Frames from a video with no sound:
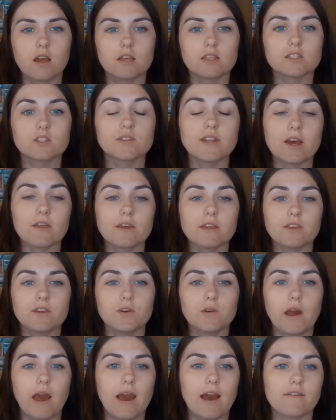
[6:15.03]
So now that
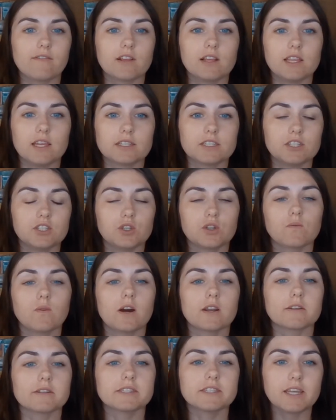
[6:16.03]
you have collected your
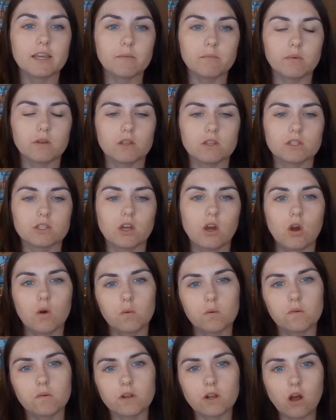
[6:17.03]
water samples,
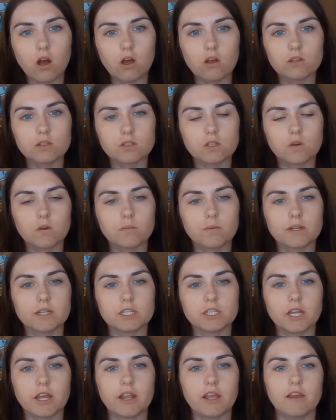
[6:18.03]
we would also
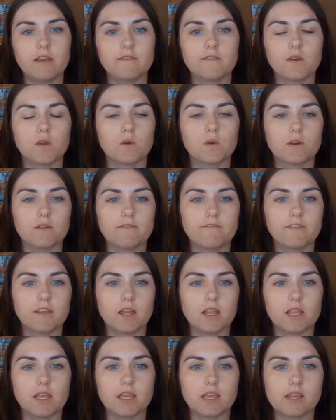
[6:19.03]
appreciate it if you could
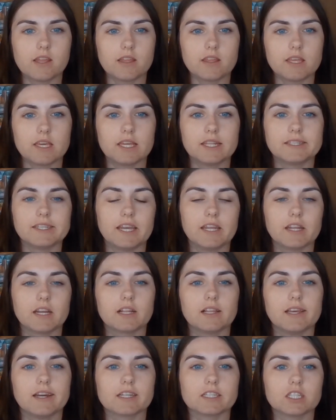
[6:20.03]
fill in the data
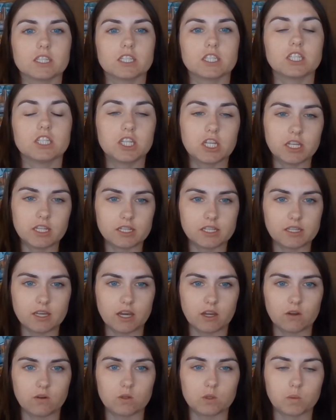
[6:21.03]
collection sheet
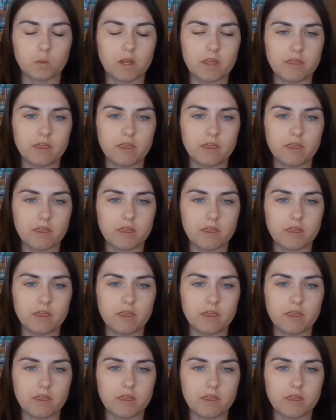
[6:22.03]
that goes with